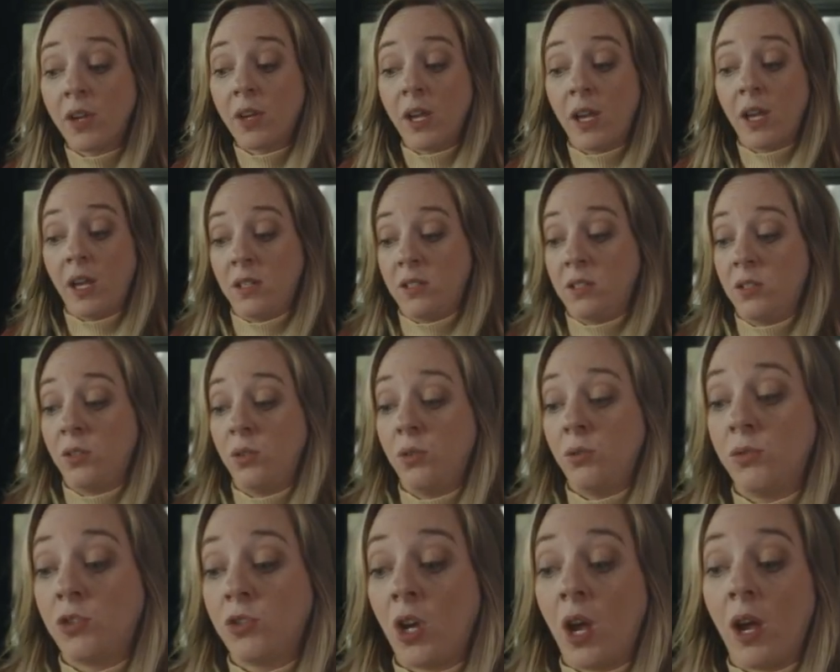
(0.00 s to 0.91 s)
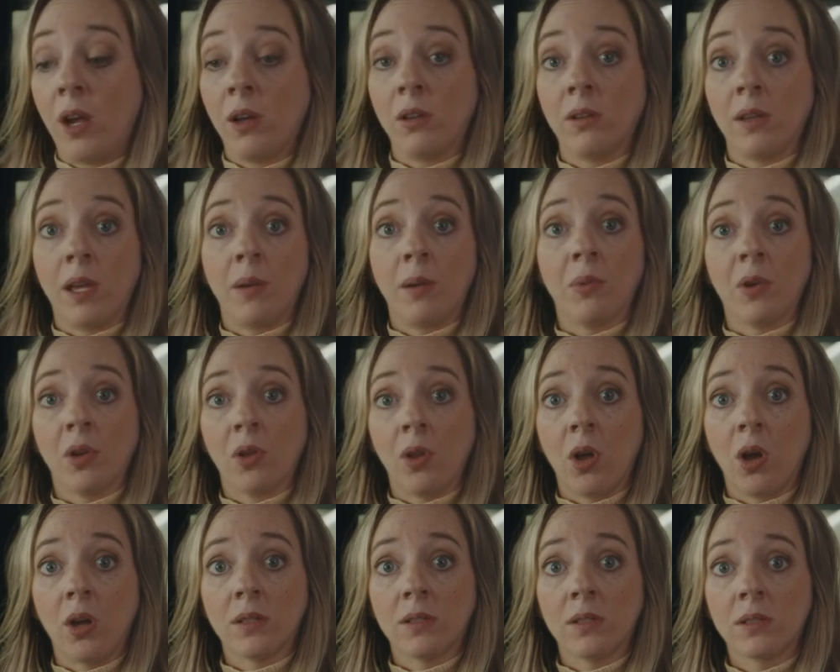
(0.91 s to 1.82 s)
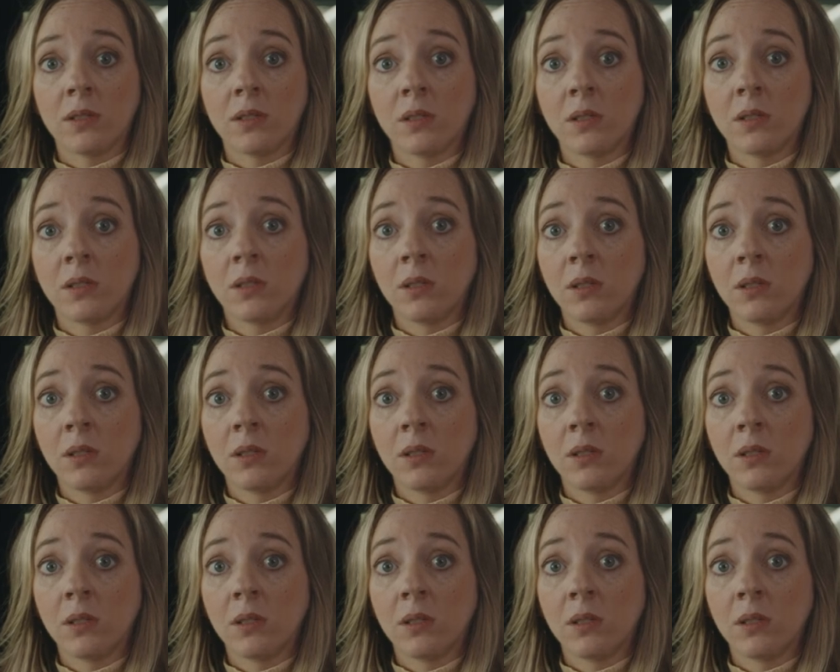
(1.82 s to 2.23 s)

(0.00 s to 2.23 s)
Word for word: looking into child labor laws.